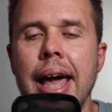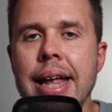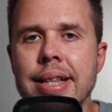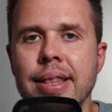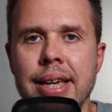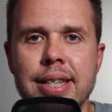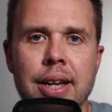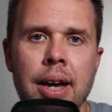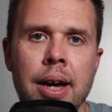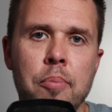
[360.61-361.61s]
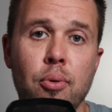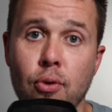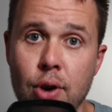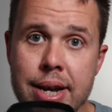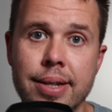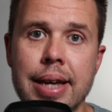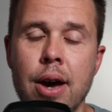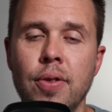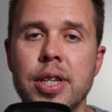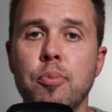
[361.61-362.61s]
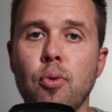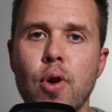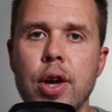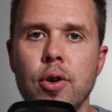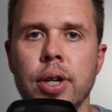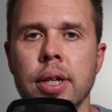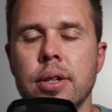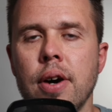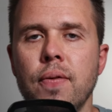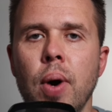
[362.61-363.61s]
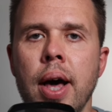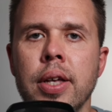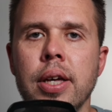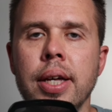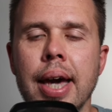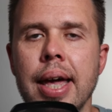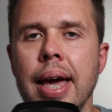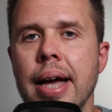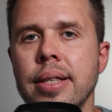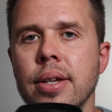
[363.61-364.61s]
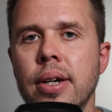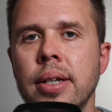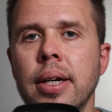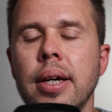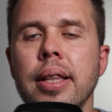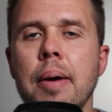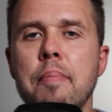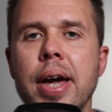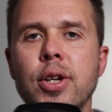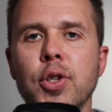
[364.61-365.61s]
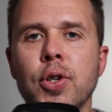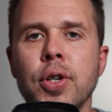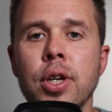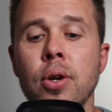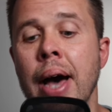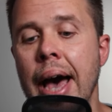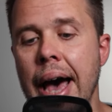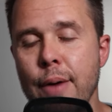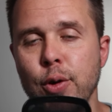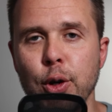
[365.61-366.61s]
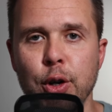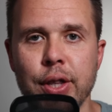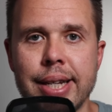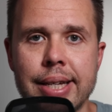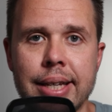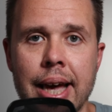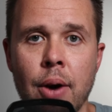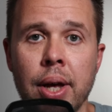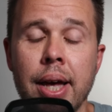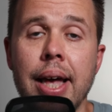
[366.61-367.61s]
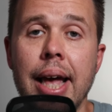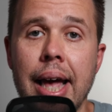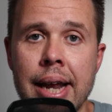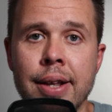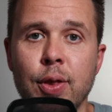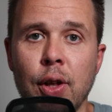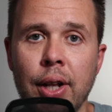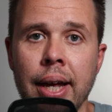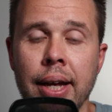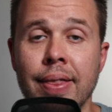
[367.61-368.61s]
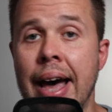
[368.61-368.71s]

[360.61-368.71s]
in this pre-sale, this pre-order software that you can get your hands on, then make sure you have a look at the discount in the link.